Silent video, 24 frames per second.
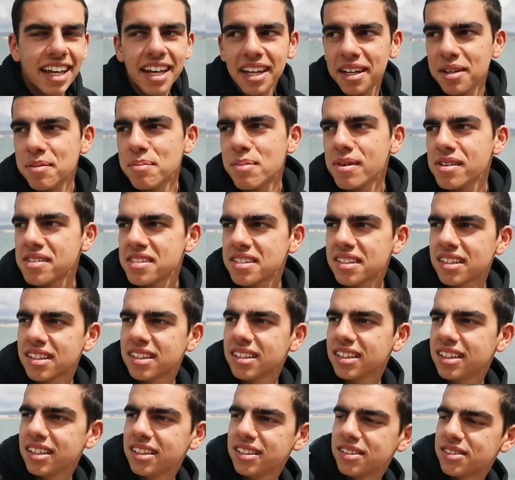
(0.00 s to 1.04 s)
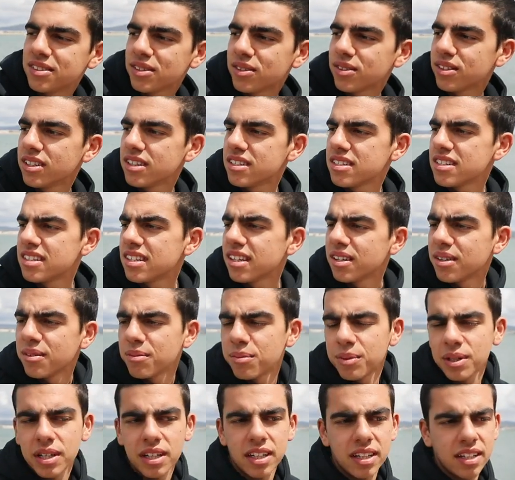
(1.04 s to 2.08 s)
Yeah, he basically told us
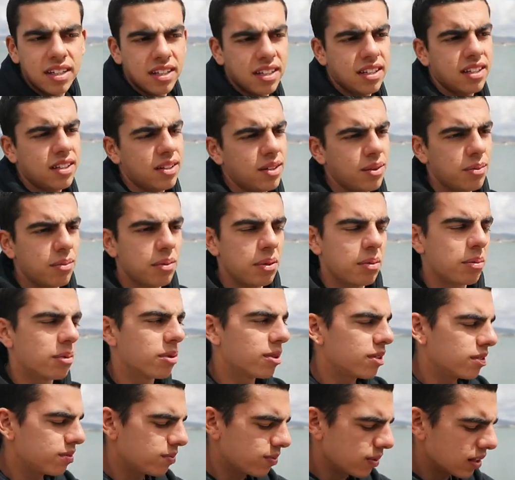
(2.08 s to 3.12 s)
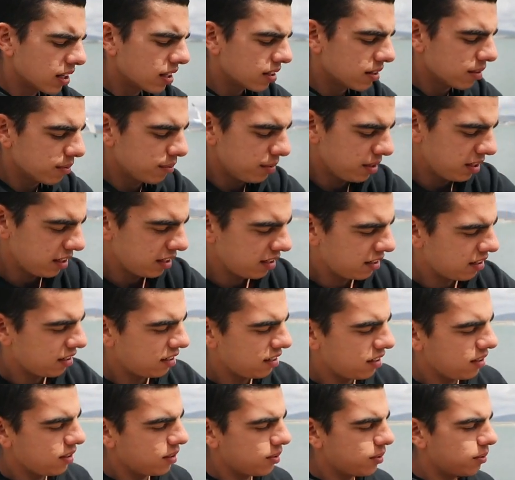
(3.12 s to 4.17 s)
that we we weren't welcome and
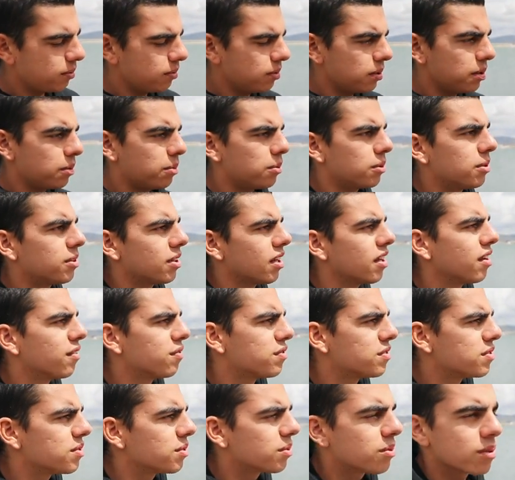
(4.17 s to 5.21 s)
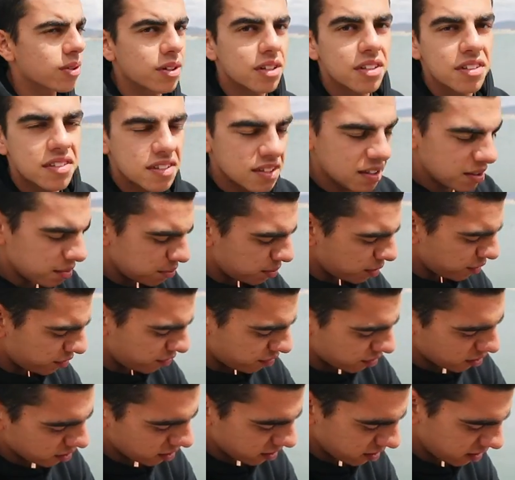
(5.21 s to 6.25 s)
we would have to quarantine
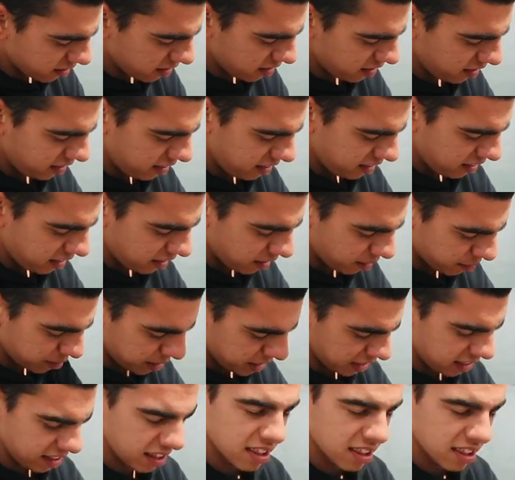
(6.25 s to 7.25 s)
before coming